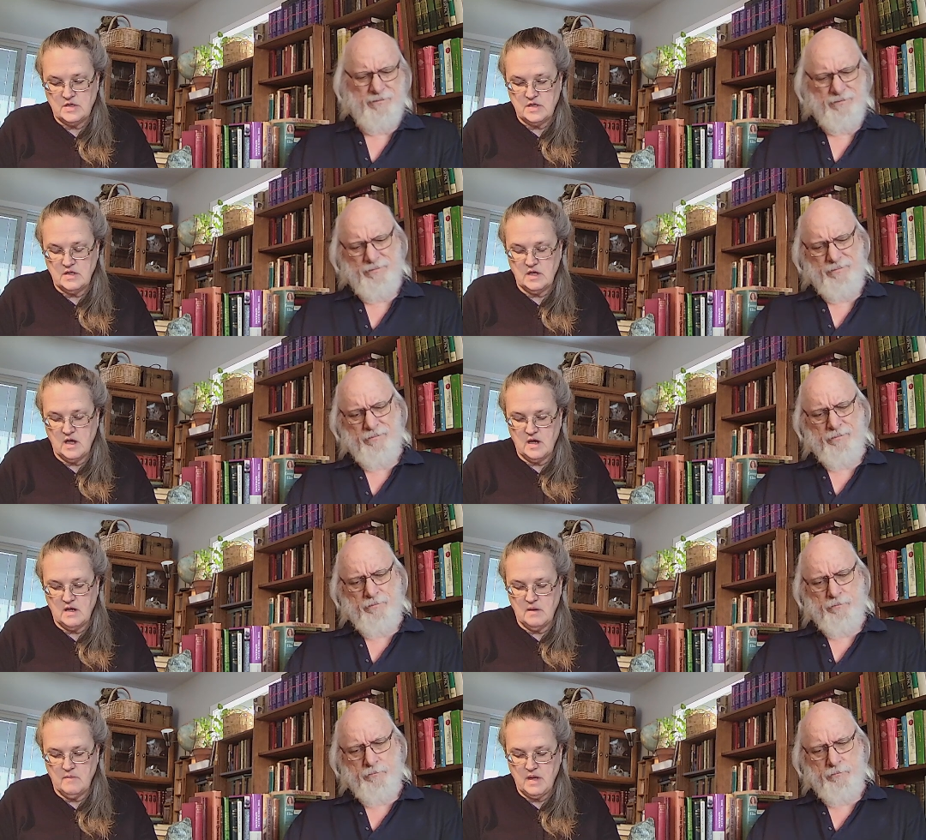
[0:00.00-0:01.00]
Speaker 1: in the
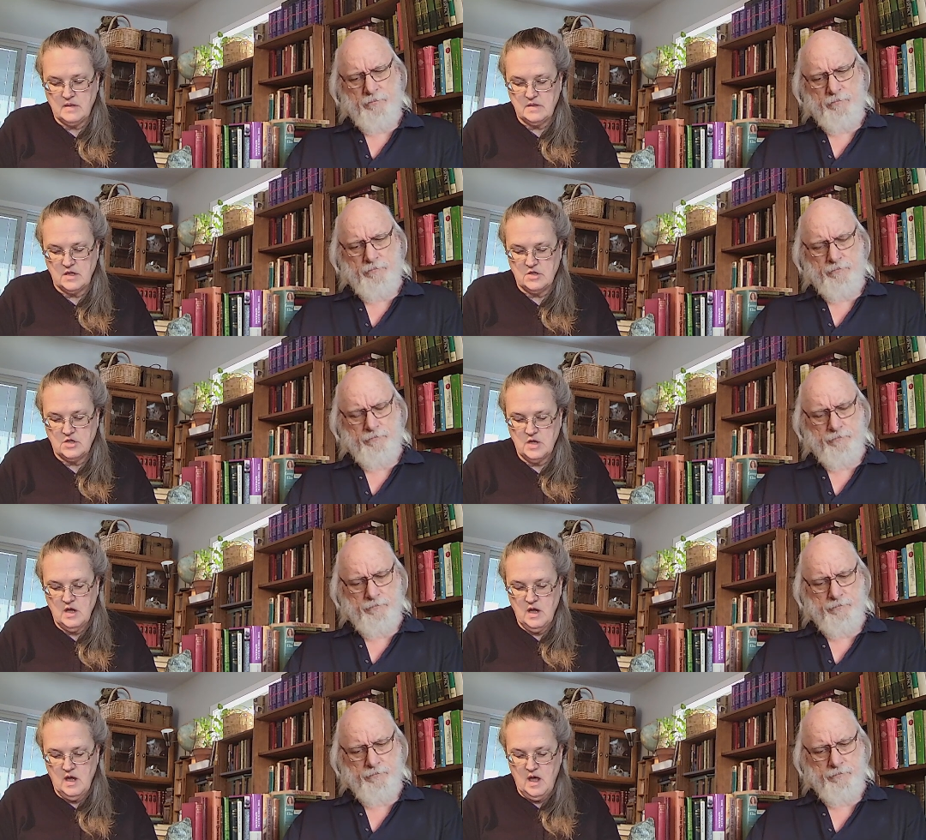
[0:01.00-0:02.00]
kingdom message,
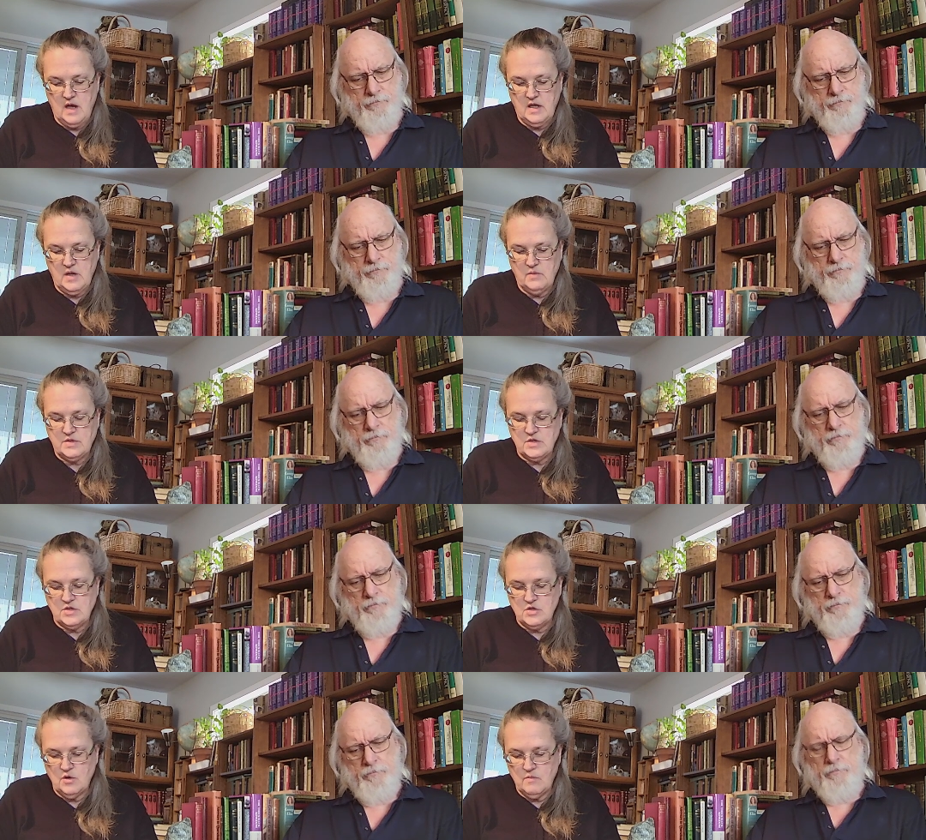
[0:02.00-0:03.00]
and he was
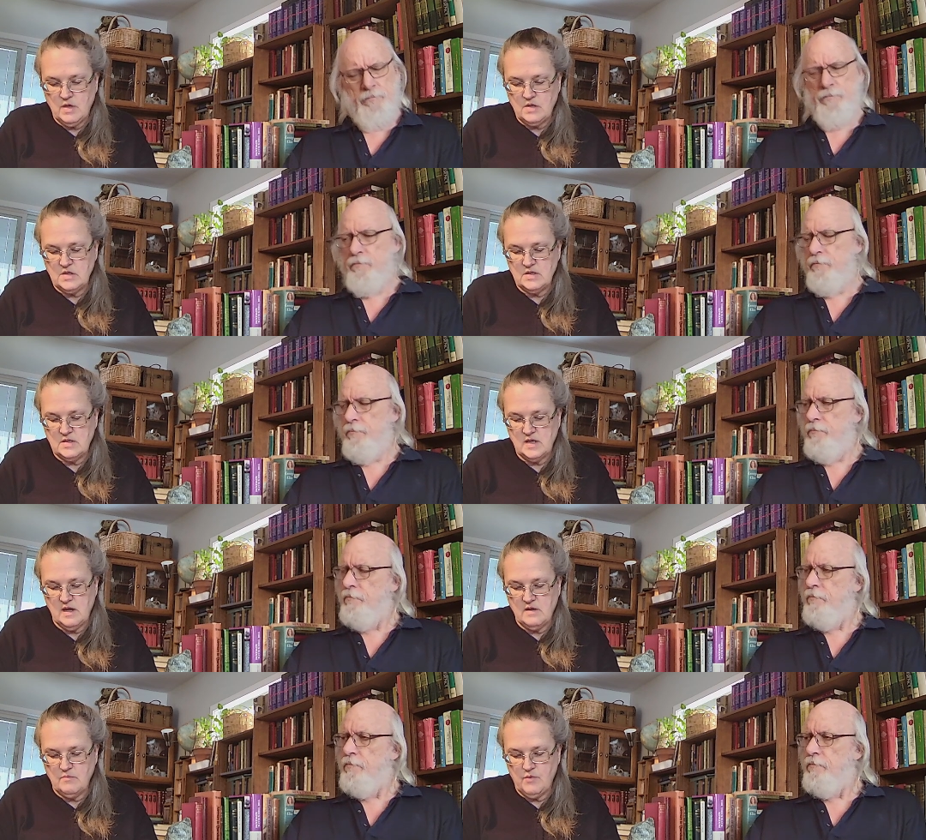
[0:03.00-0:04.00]
determined to see
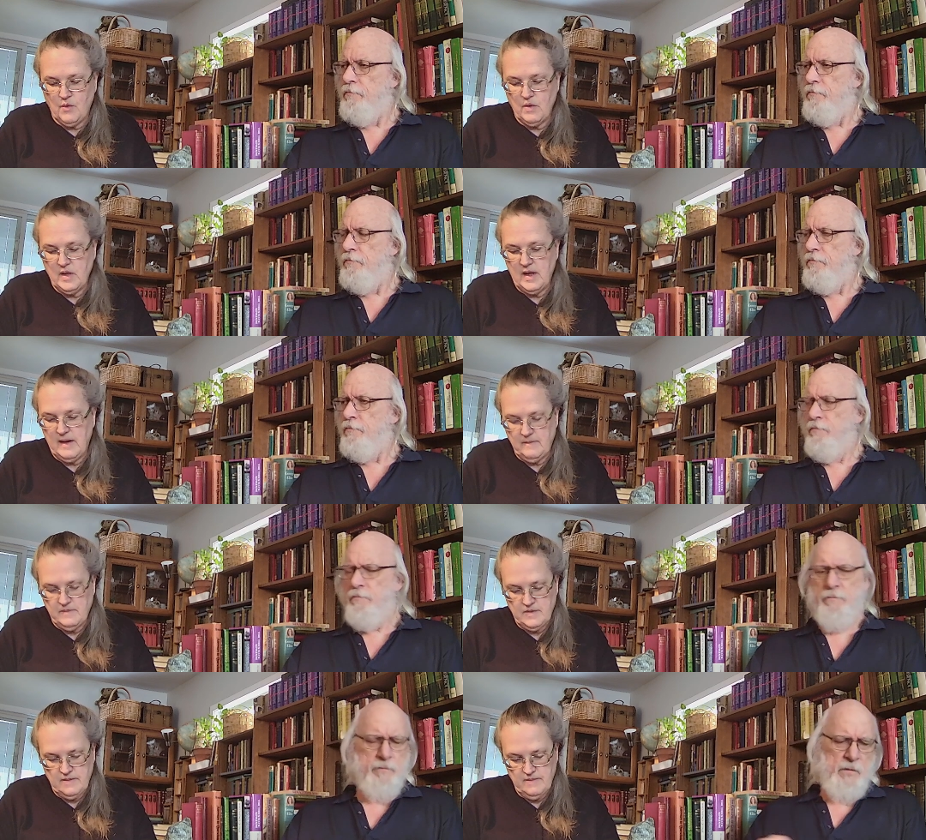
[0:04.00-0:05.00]
it
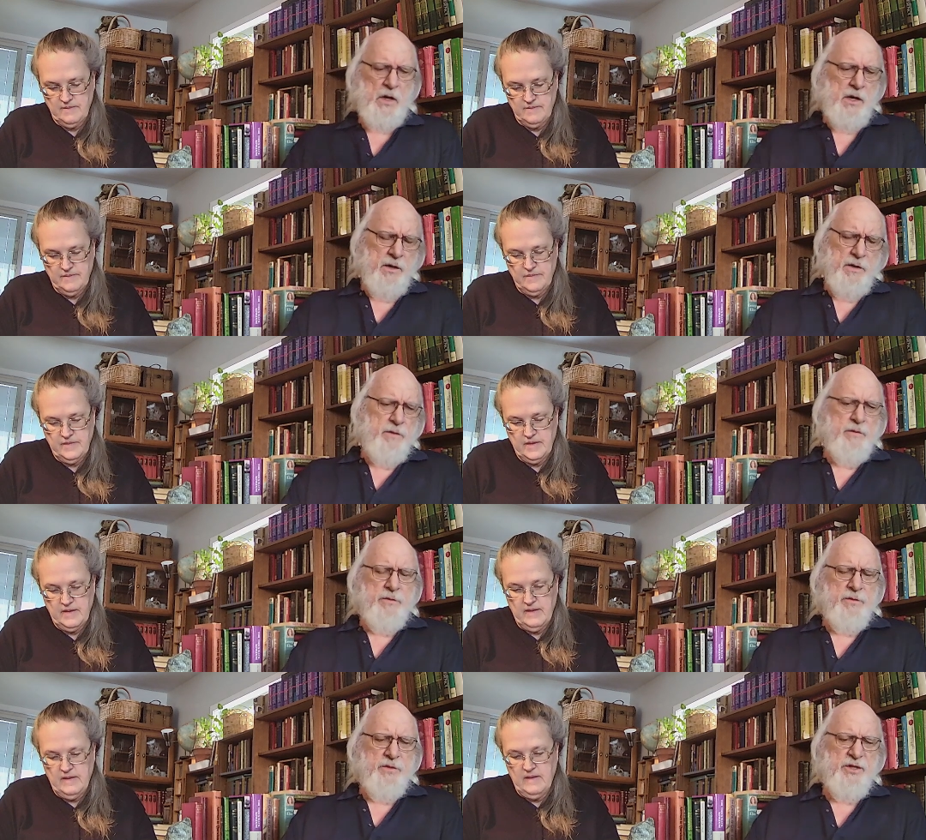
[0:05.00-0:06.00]
proclaimed.
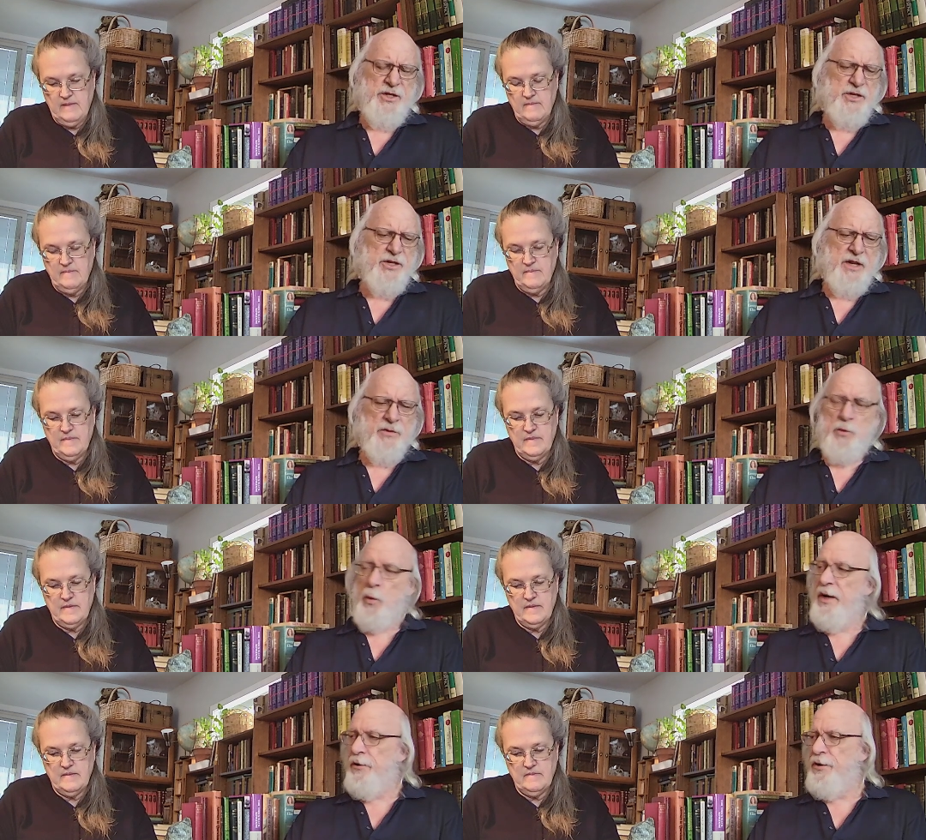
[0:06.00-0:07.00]
Speaker 2: This just sounds
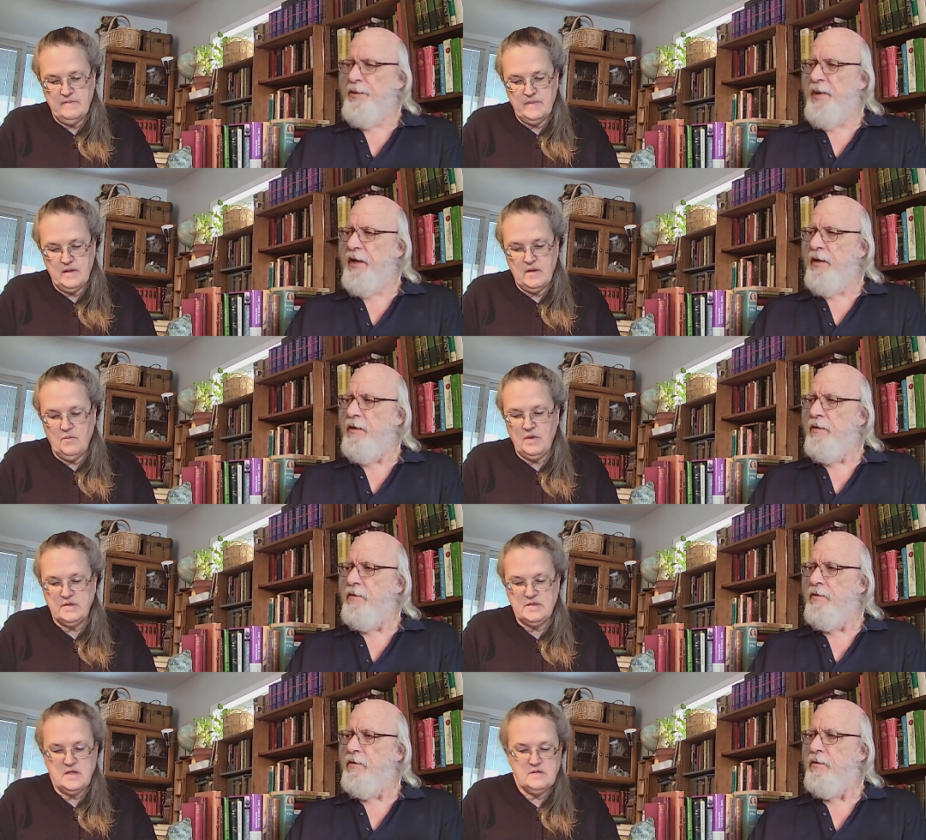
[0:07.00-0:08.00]
weird to me.
Speaker 1: Well,
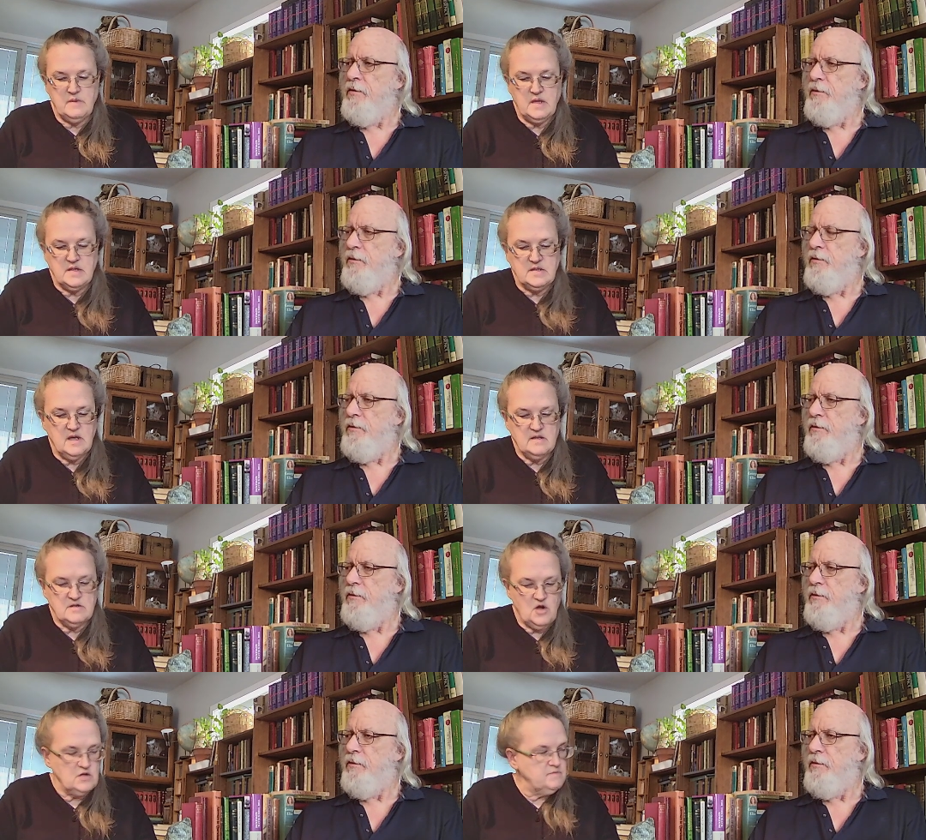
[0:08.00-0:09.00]
it does, because
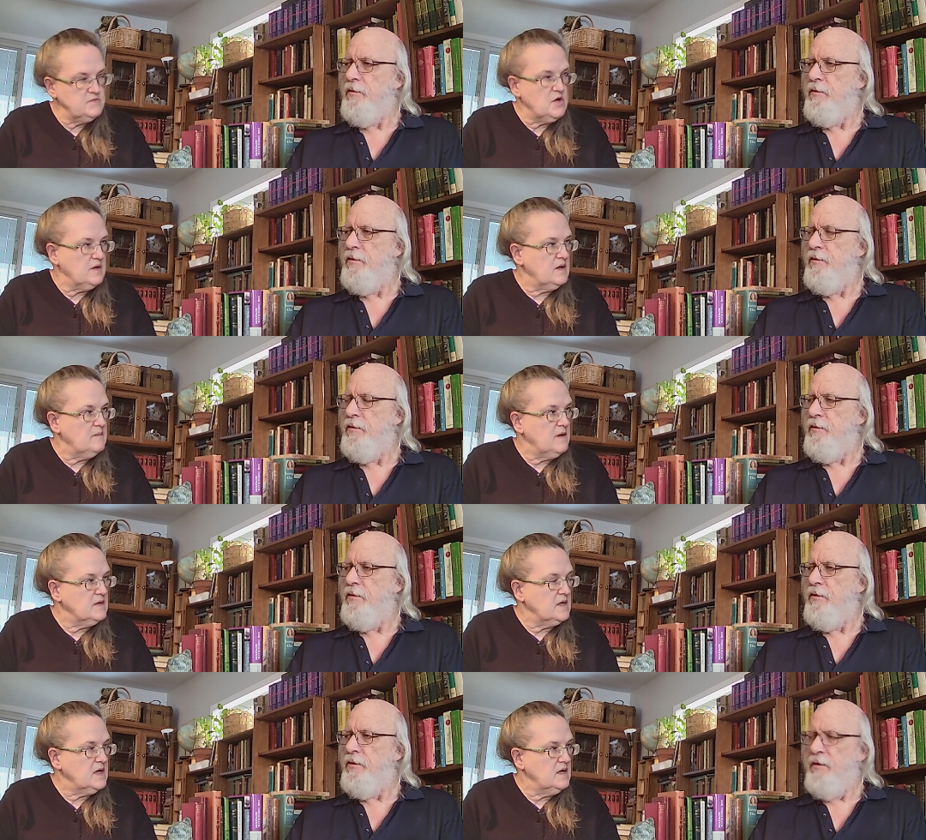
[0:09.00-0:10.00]
he's not talking about
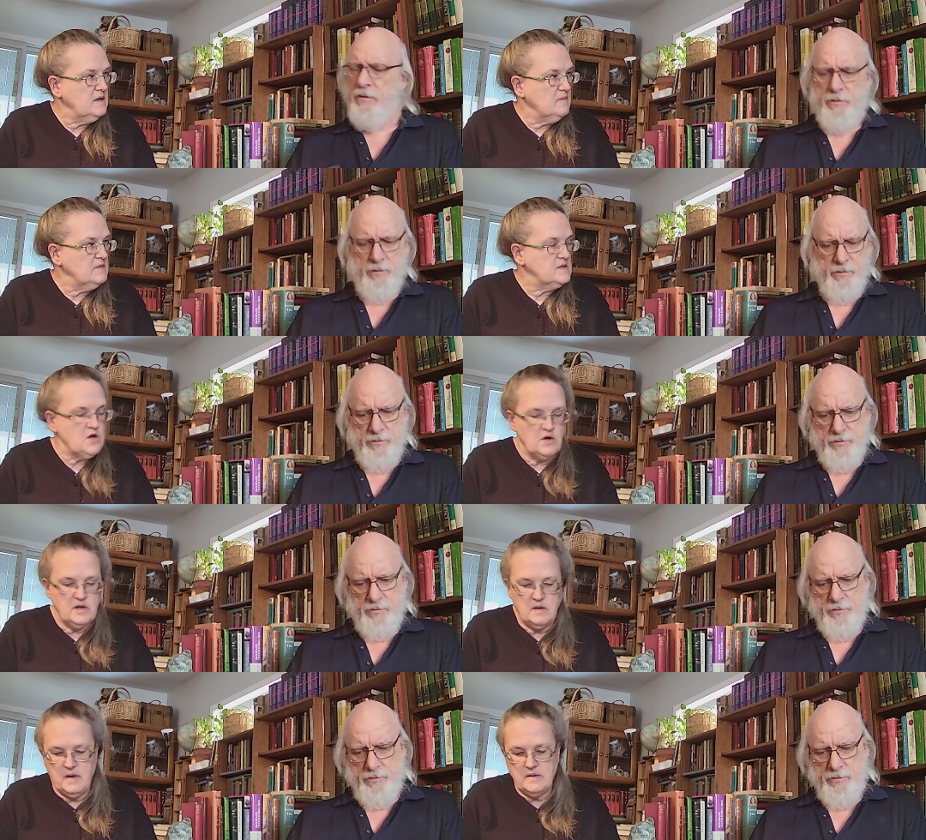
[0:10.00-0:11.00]
the kingdom, he's
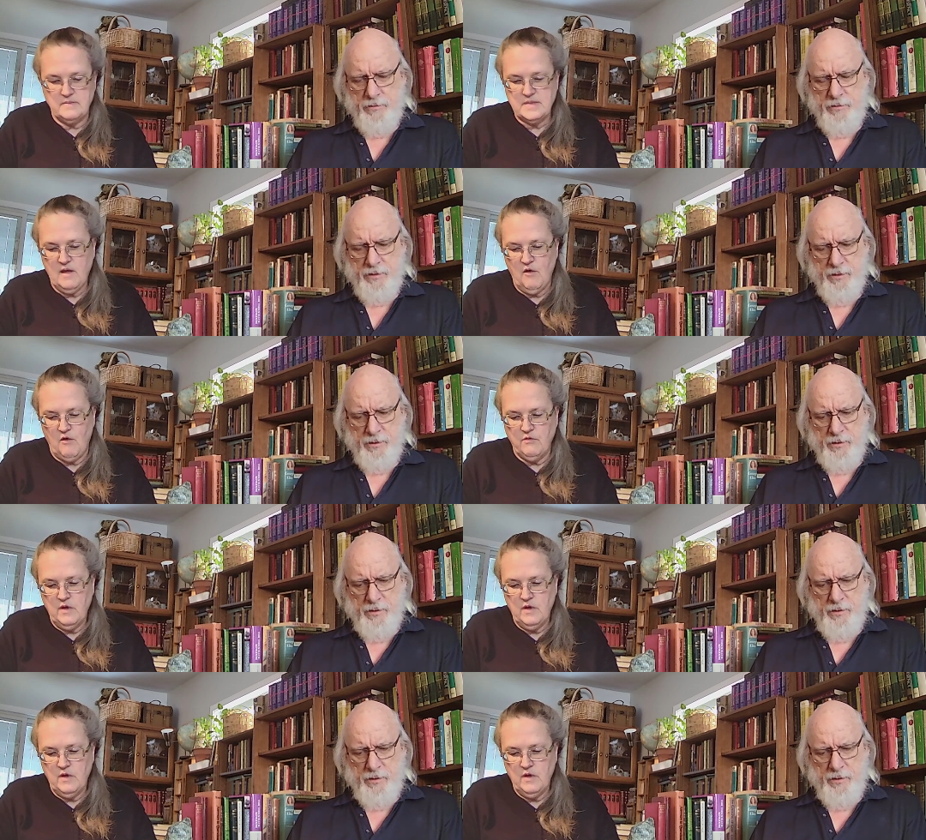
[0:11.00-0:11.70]
talking about himself